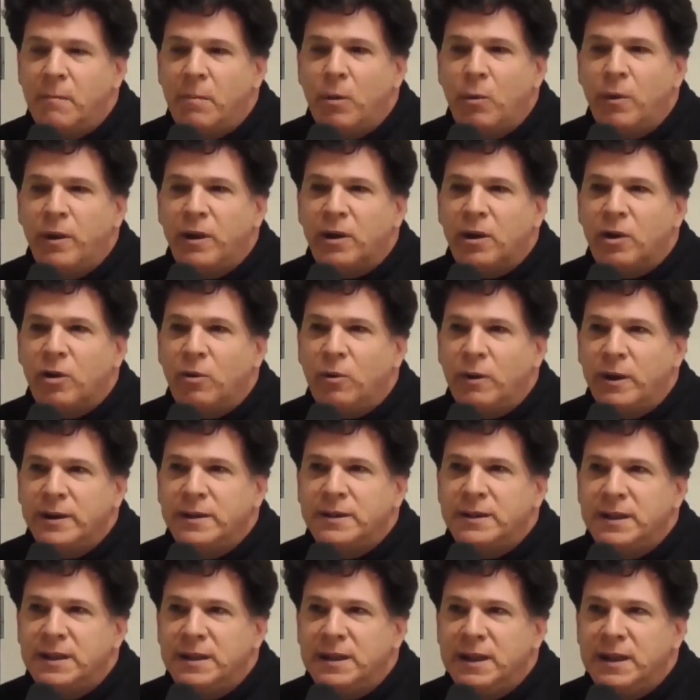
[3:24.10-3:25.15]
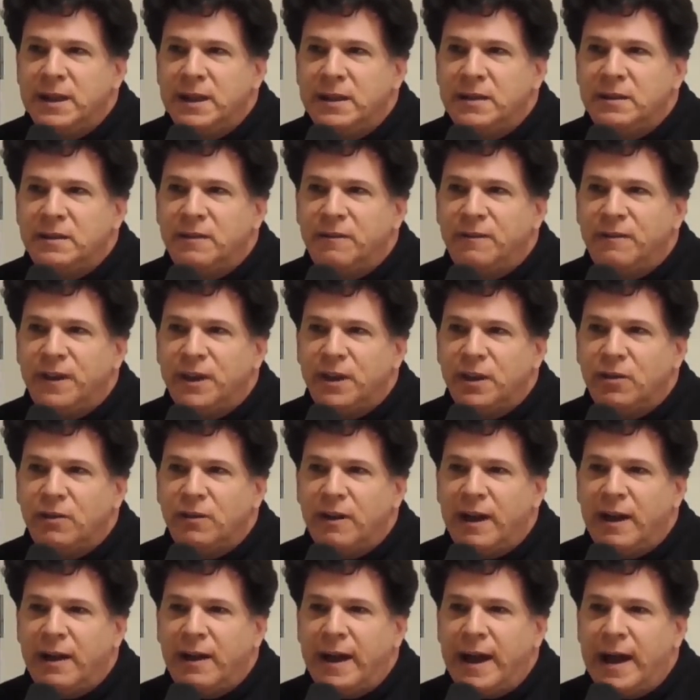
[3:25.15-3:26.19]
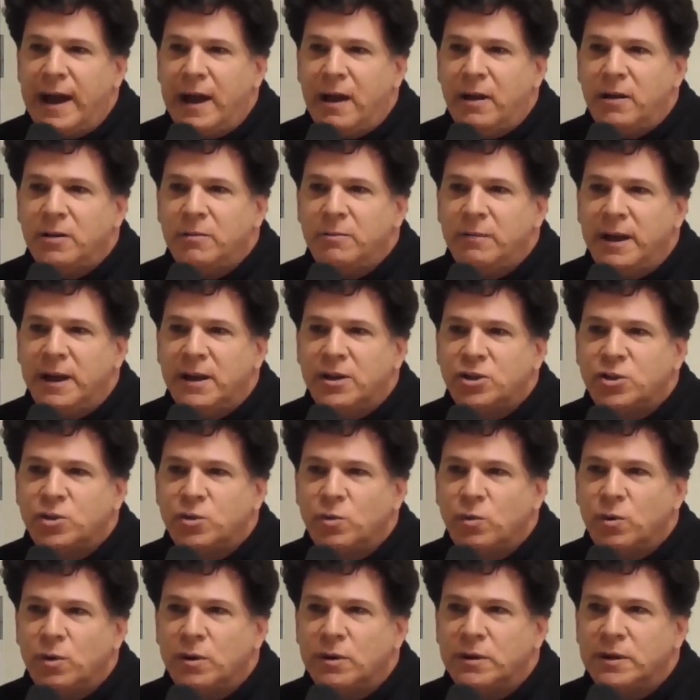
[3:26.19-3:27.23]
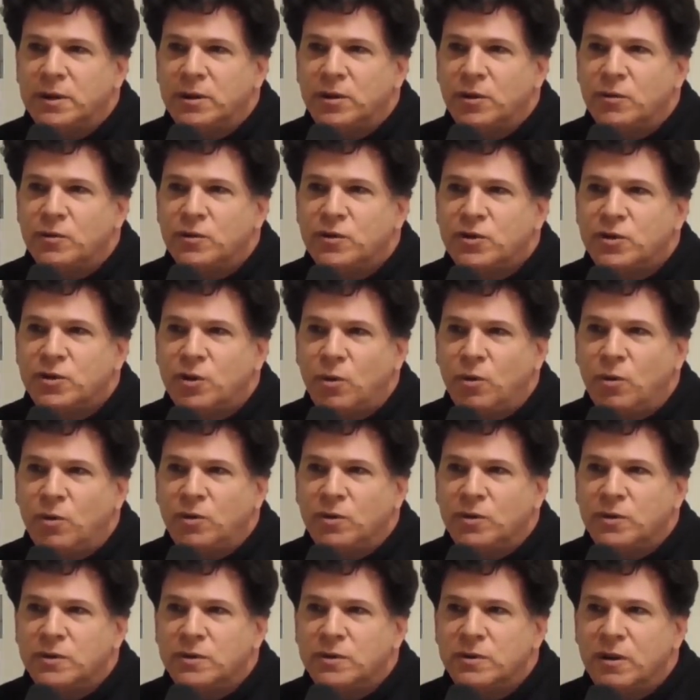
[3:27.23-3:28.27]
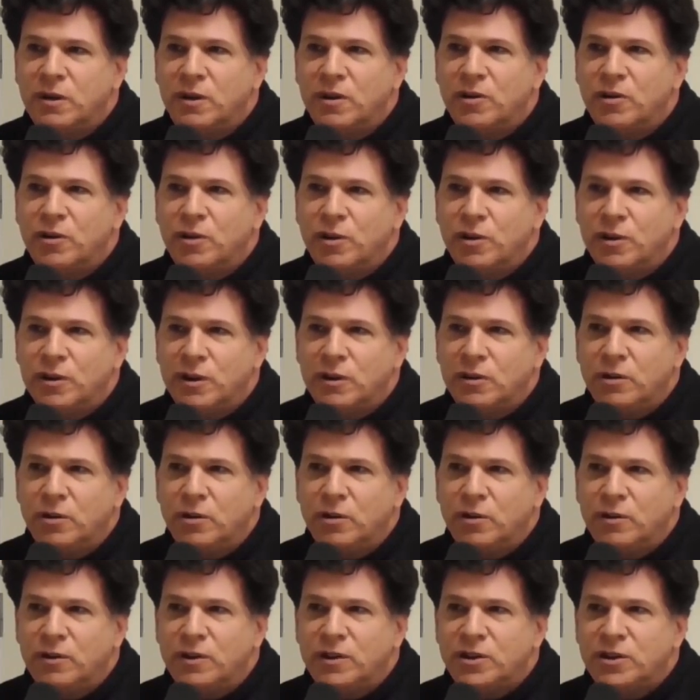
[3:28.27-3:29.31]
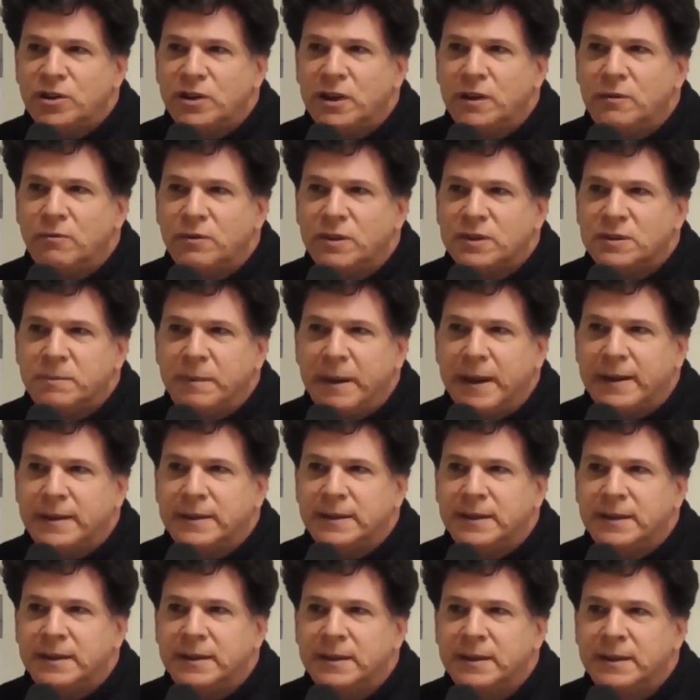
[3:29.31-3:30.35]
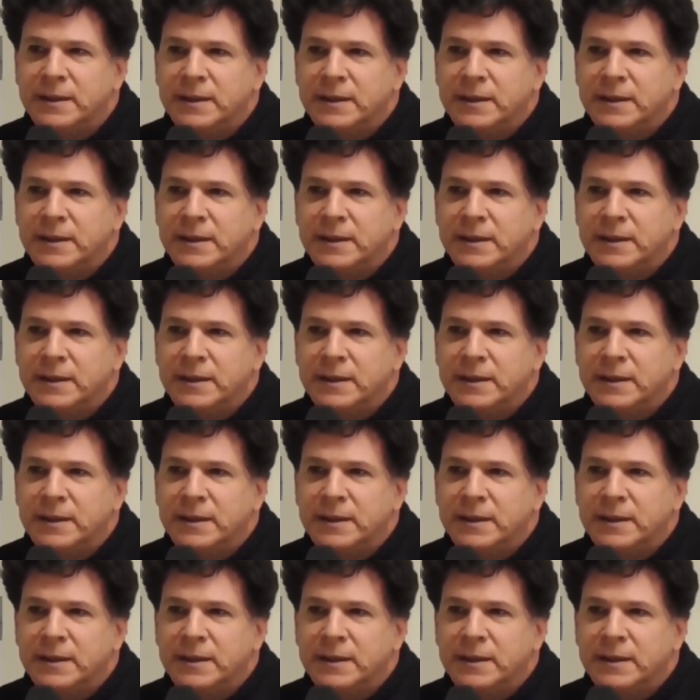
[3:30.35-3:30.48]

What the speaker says: But we are going to need to figure out how to make sure that those souls are nourished and respected.